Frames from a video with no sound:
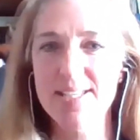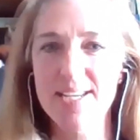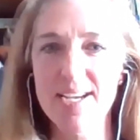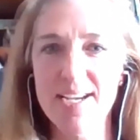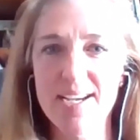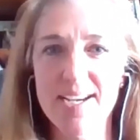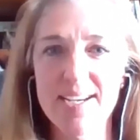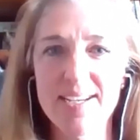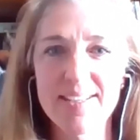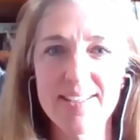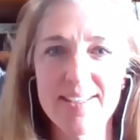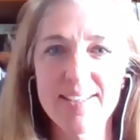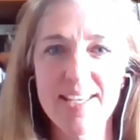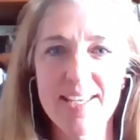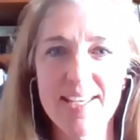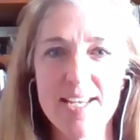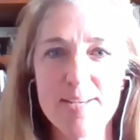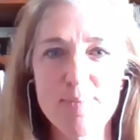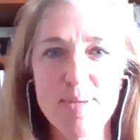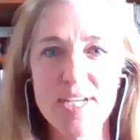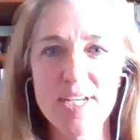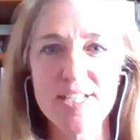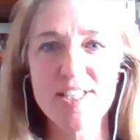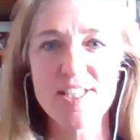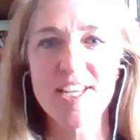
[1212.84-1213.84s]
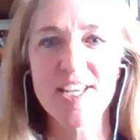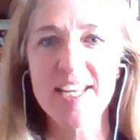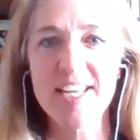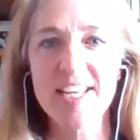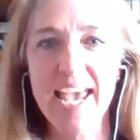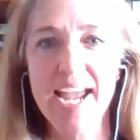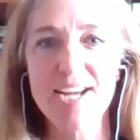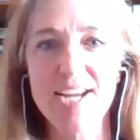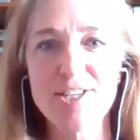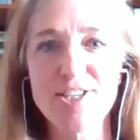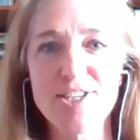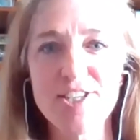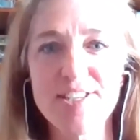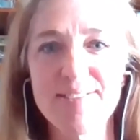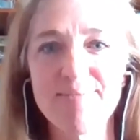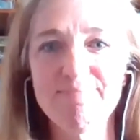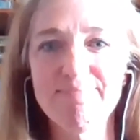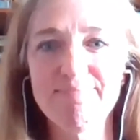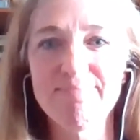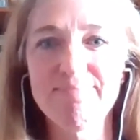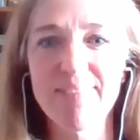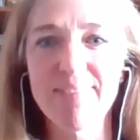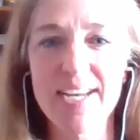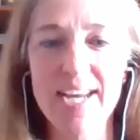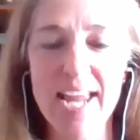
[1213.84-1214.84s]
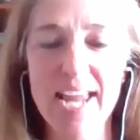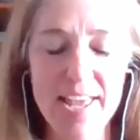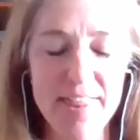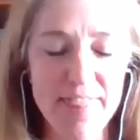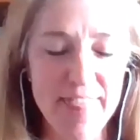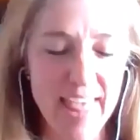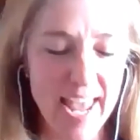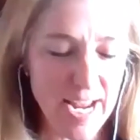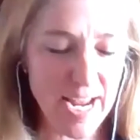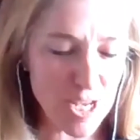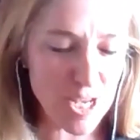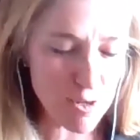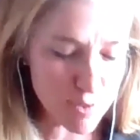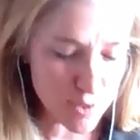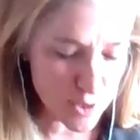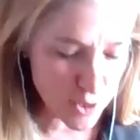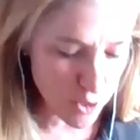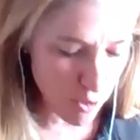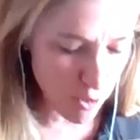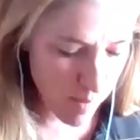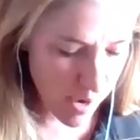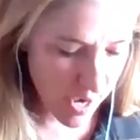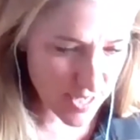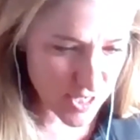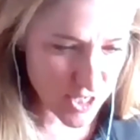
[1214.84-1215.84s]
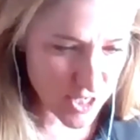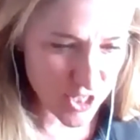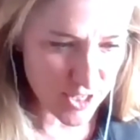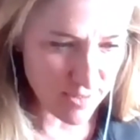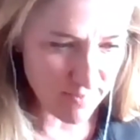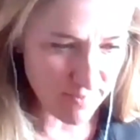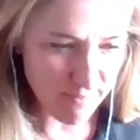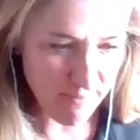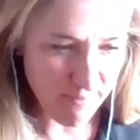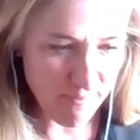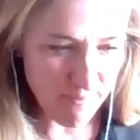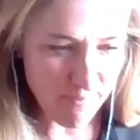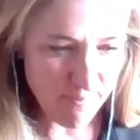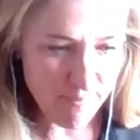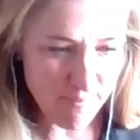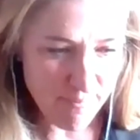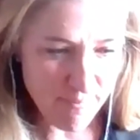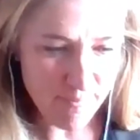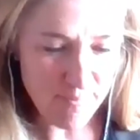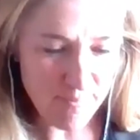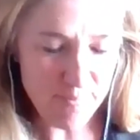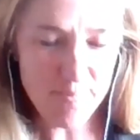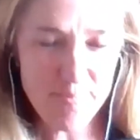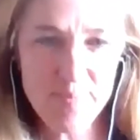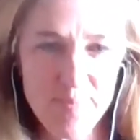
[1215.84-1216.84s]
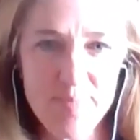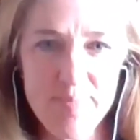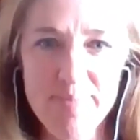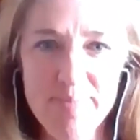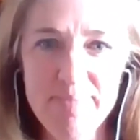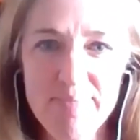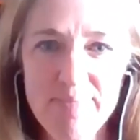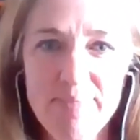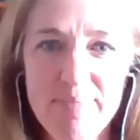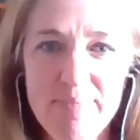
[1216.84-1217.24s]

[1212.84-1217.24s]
uh, keeps us engaged. a thank you so much. Thank you,